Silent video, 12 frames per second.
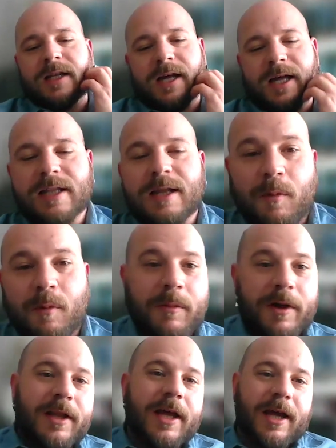At the
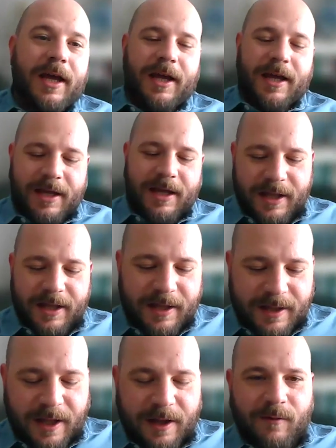moment,
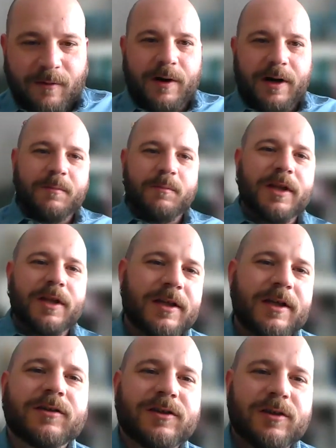they offered me
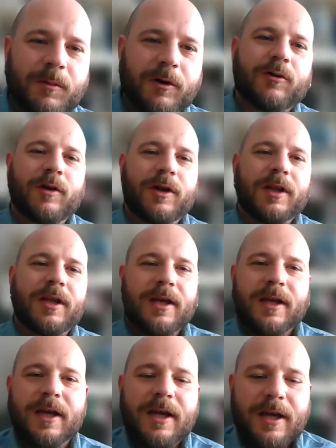this opportunity.